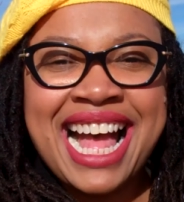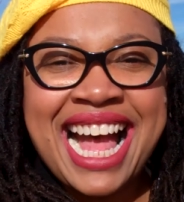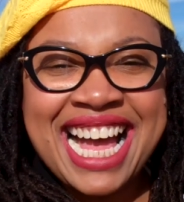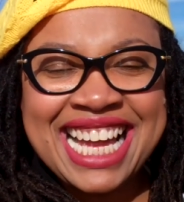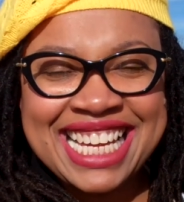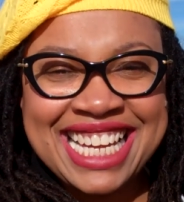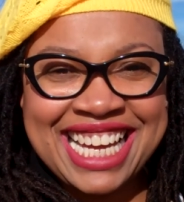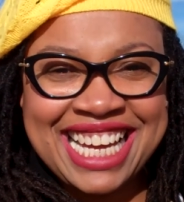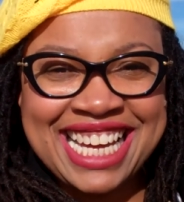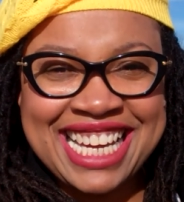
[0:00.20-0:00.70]

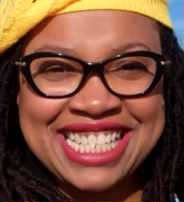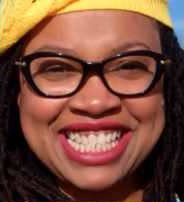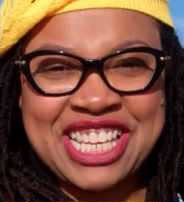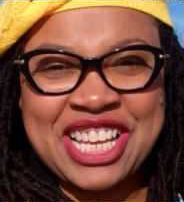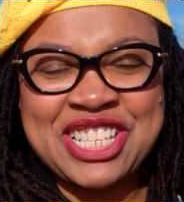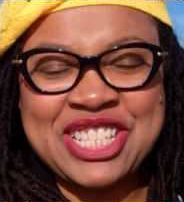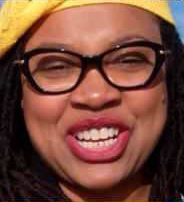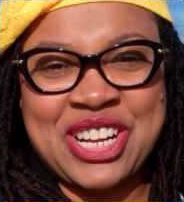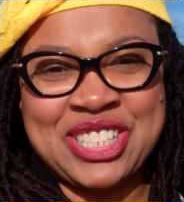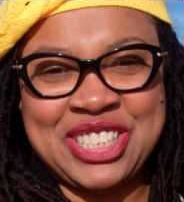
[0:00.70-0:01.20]
Hi guys,
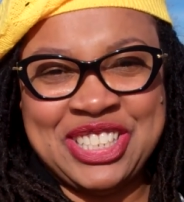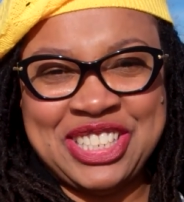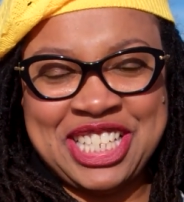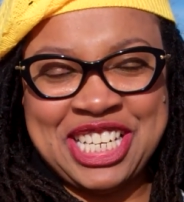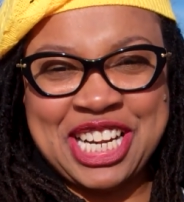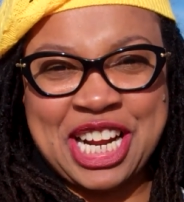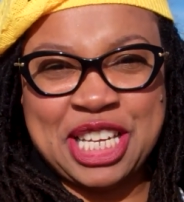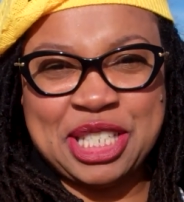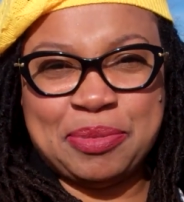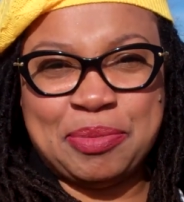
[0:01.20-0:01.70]
Dr.
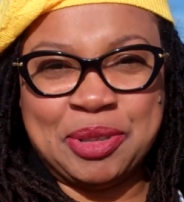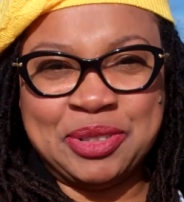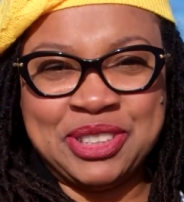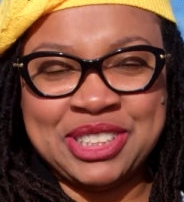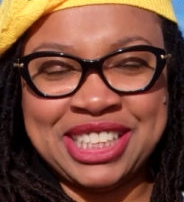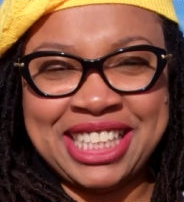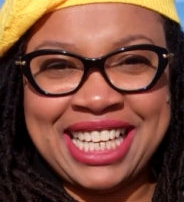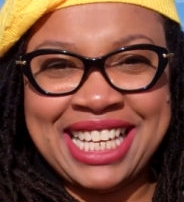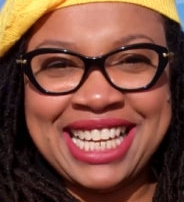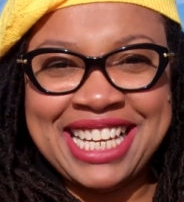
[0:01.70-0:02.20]
D-Nice
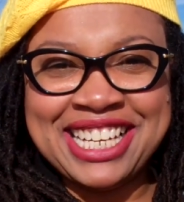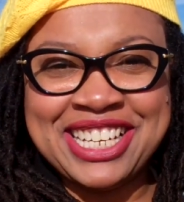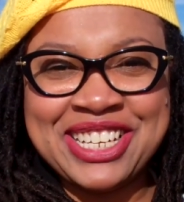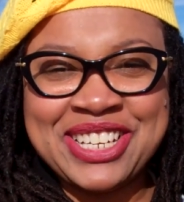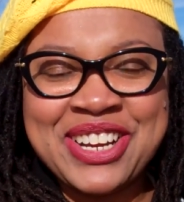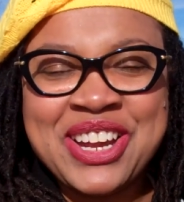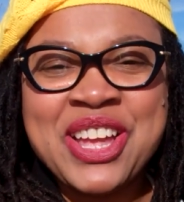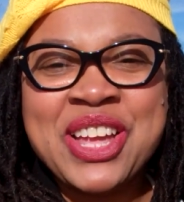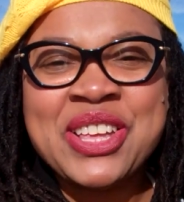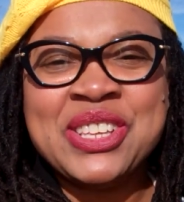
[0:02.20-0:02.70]
Beaugelin here,